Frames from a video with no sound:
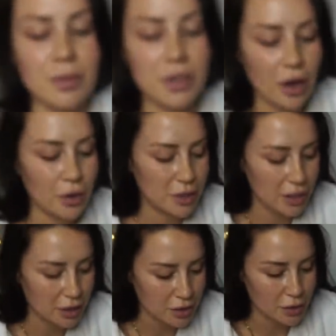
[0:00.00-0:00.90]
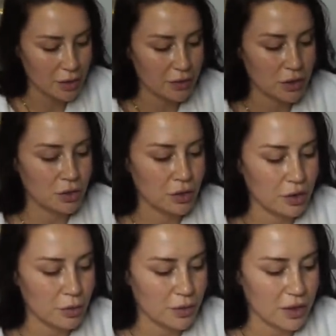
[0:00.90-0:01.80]
I'm totally going to do another
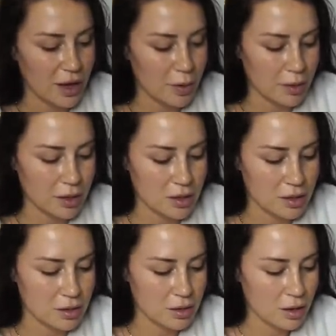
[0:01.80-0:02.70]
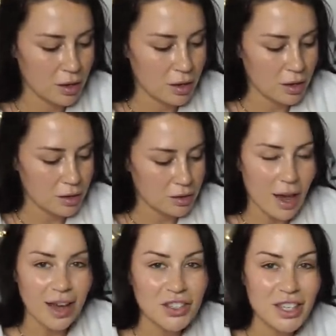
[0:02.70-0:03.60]
tutorial with that because it's
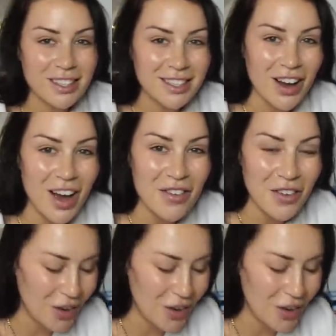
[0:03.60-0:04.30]
actually to die